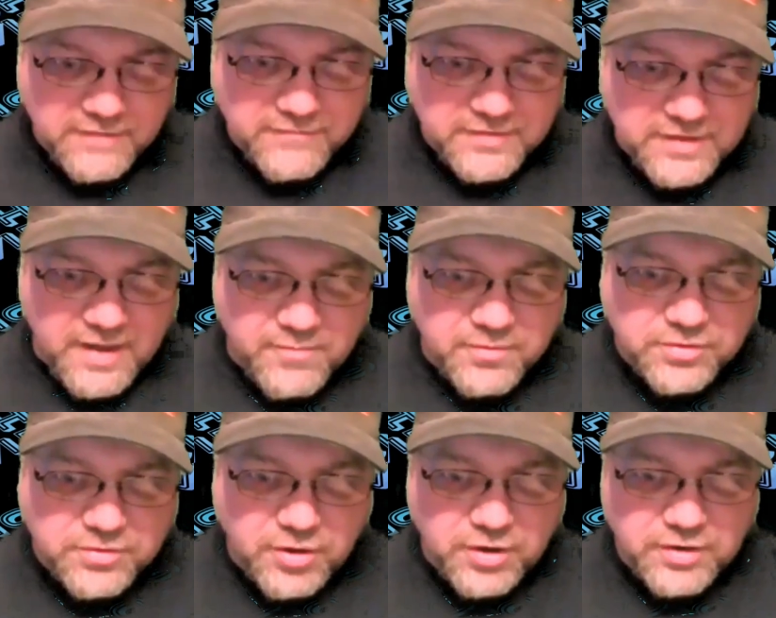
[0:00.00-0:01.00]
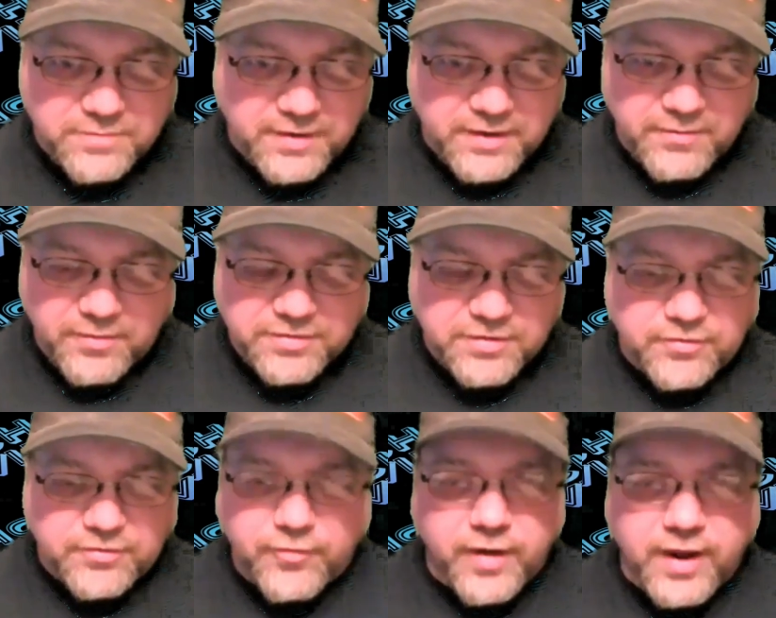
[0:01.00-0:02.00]
even that was good, but it wasn't
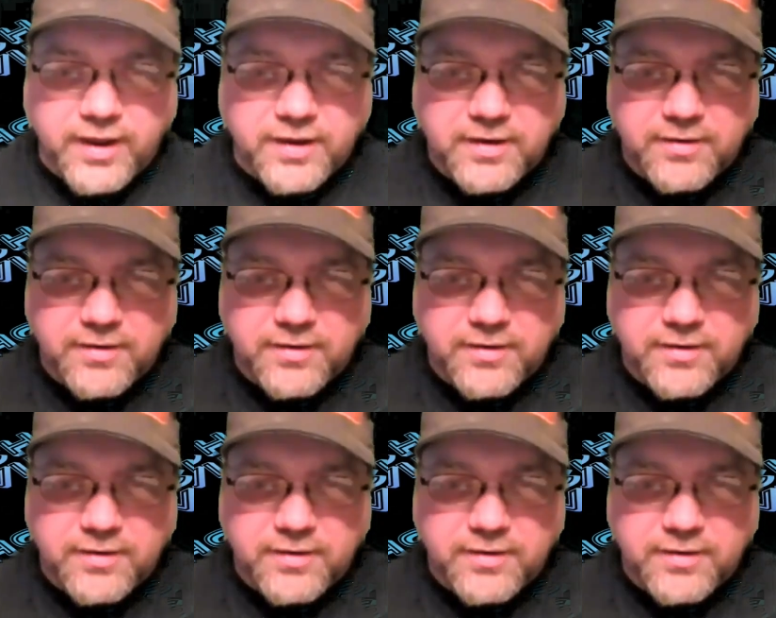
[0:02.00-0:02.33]
great.